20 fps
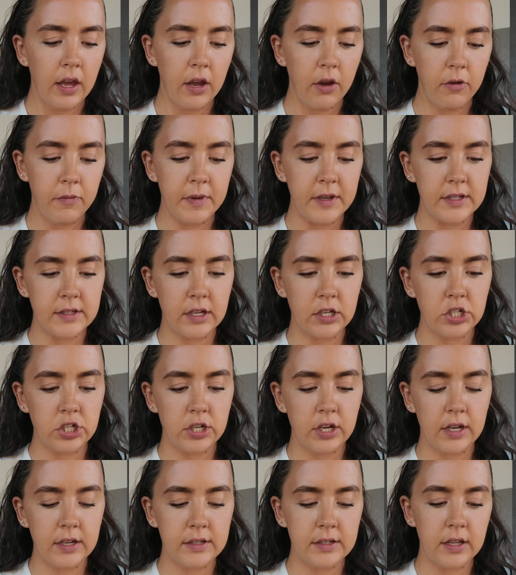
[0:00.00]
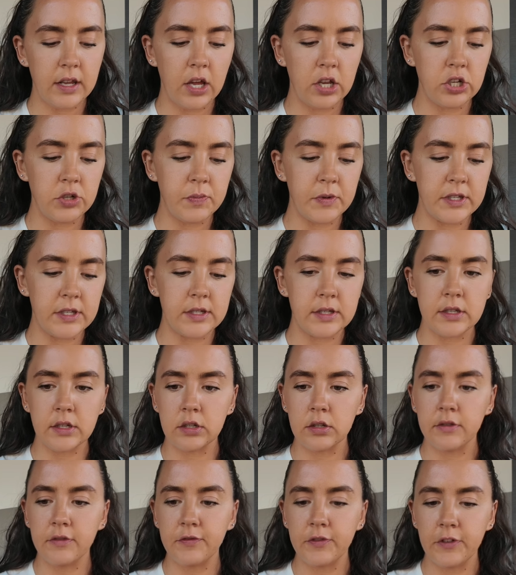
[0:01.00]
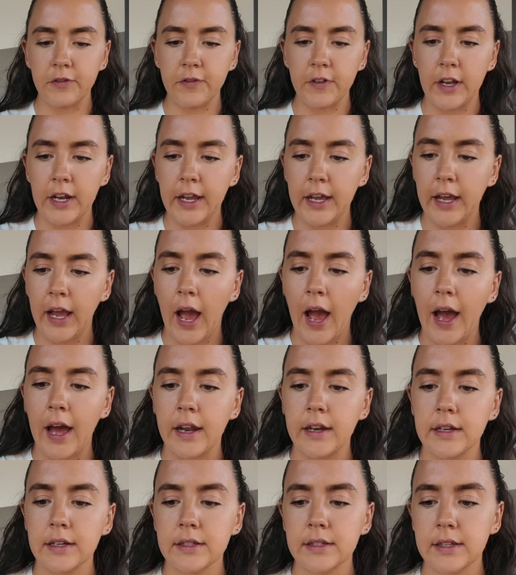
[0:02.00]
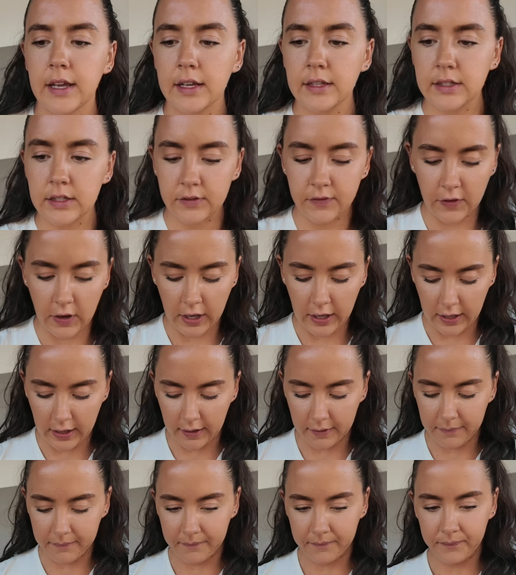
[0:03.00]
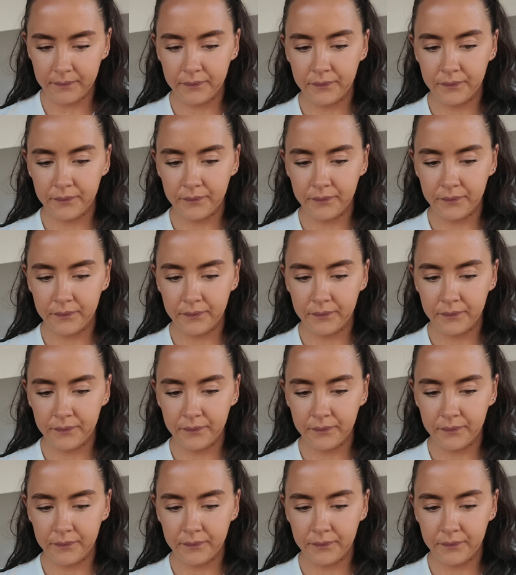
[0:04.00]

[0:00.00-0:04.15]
would be such a nice lunch, but still fulfilling and satisfying.